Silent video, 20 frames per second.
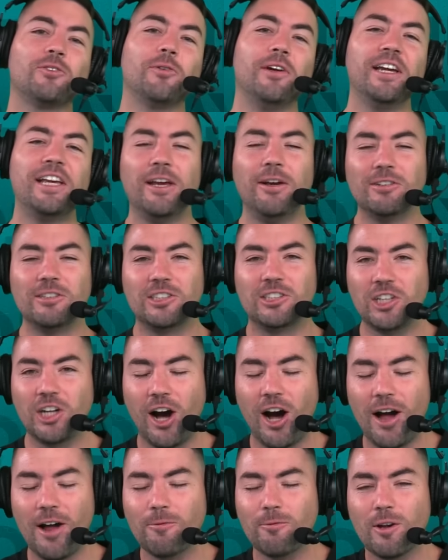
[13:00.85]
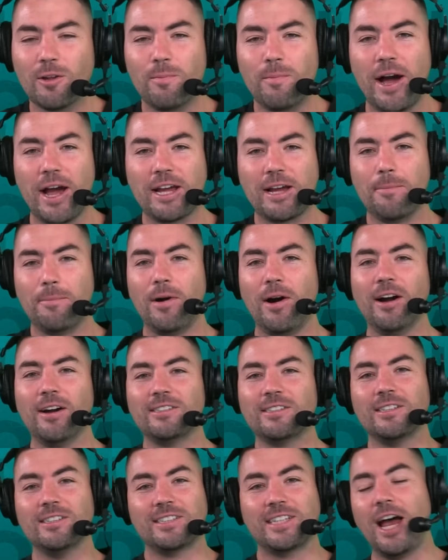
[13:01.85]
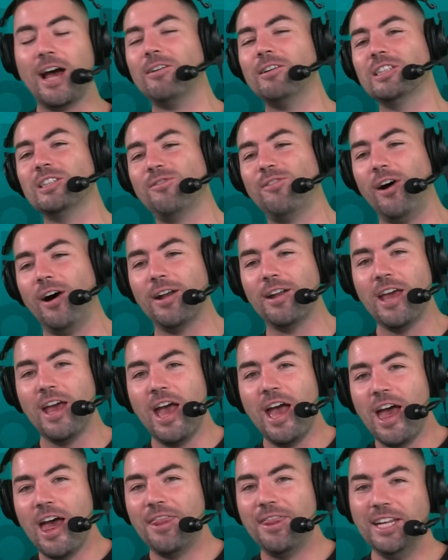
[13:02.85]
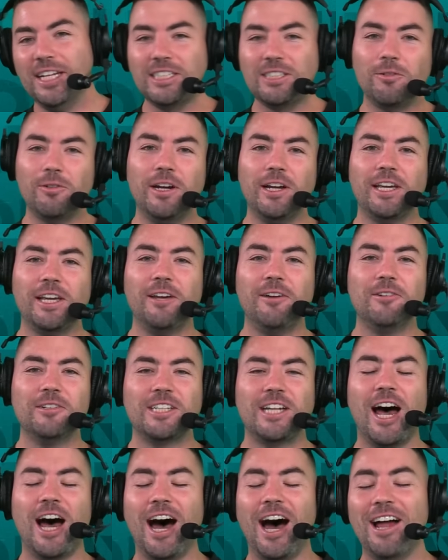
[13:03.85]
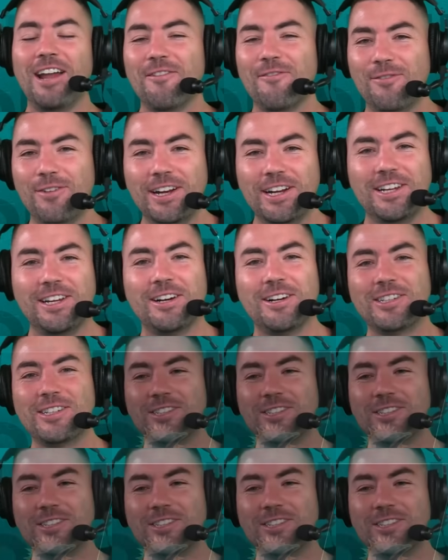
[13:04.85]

week, he was jawing with Micah Parsons. That was fun. This week, he was on a video